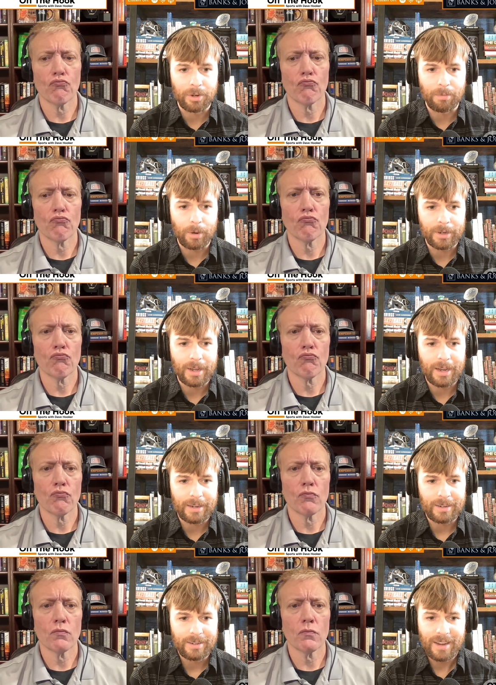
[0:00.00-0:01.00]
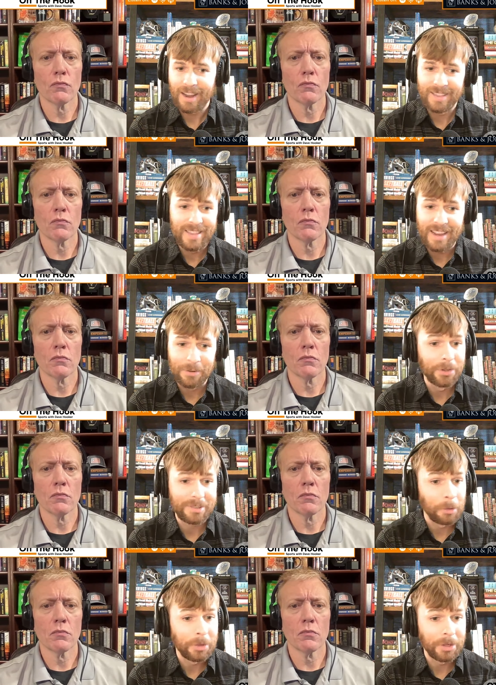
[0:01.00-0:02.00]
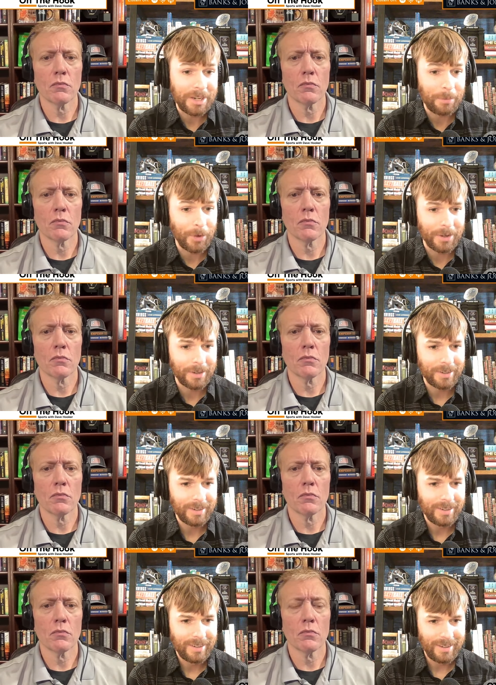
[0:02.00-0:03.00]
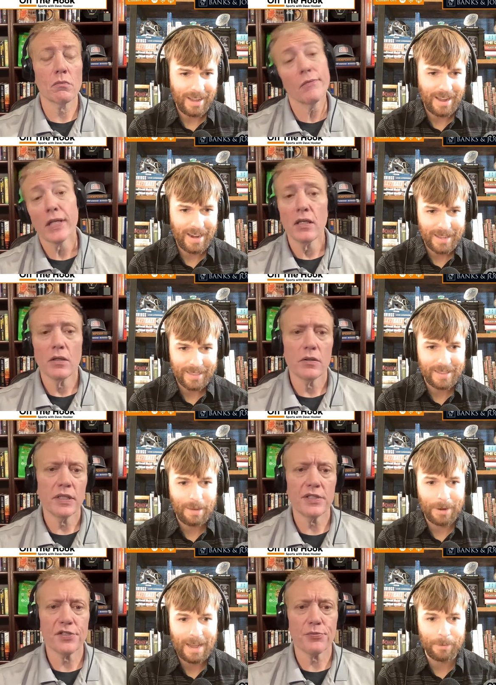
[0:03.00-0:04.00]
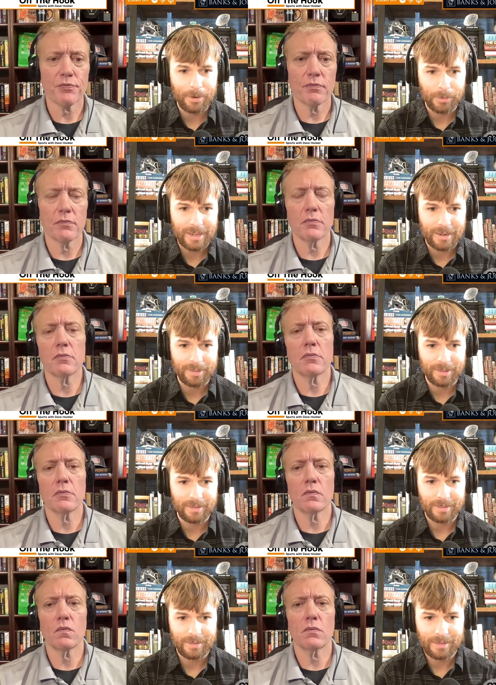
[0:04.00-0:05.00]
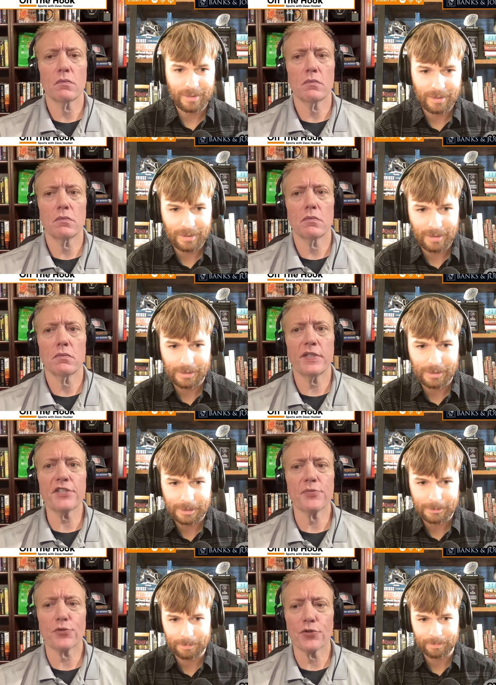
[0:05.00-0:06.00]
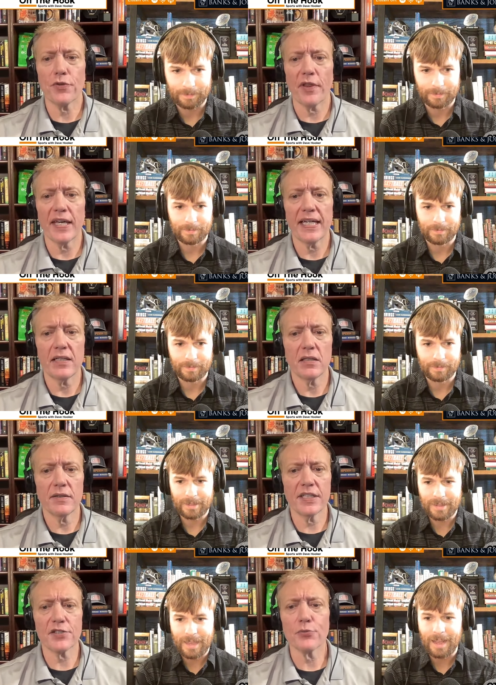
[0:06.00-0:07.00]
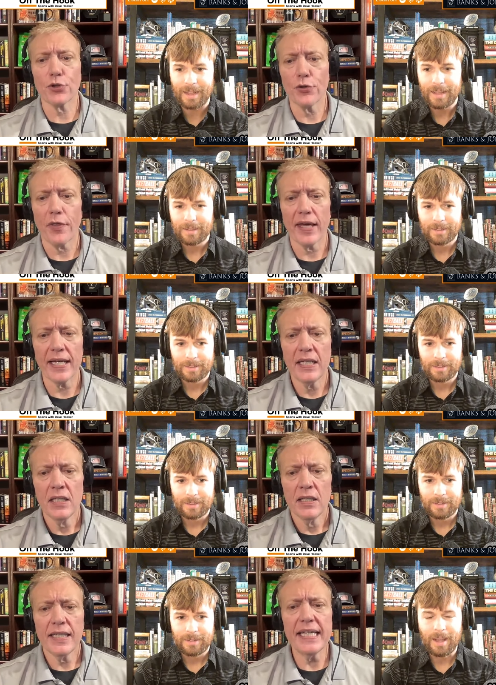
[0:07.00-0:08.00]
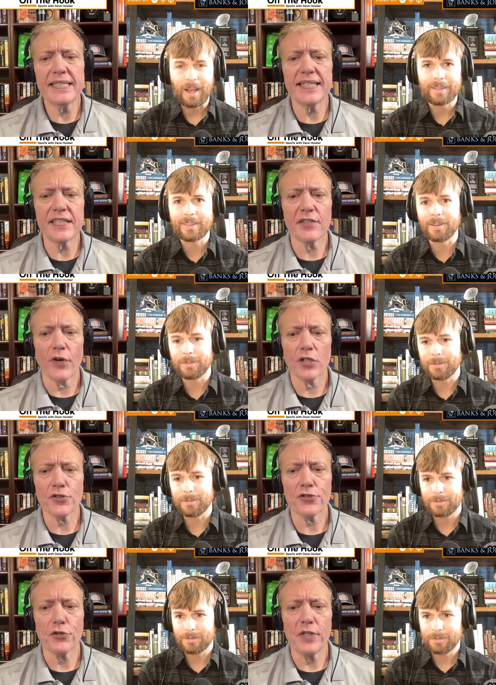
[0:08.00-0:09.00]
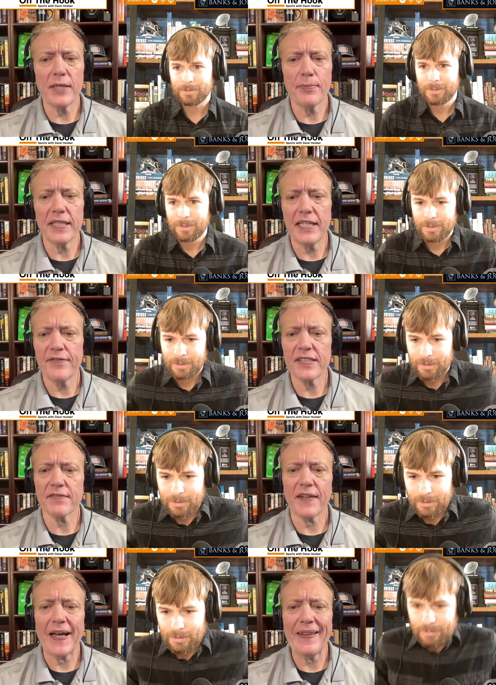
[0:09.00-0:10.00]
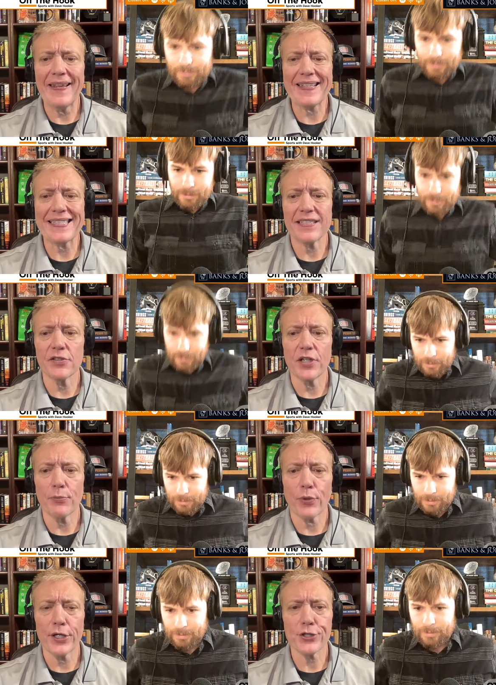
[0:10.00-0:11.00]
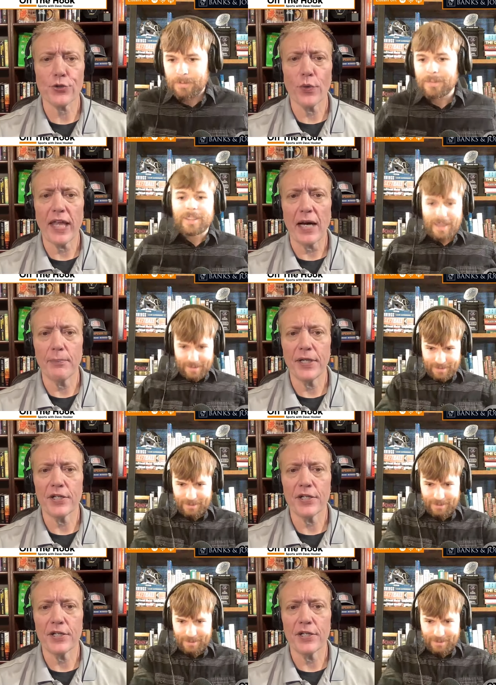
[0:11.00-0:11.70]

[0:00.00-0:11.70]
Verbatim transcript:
Speaker 1: the number one guy, and then they don't look so good anymore. And I think that would happen to Rickey Gibson. Um, There's
Speaker 2: some truth to that. There's yeah. some truth to that. Ken says so, the balls are so deep at defensive line they can still get pressure without yes,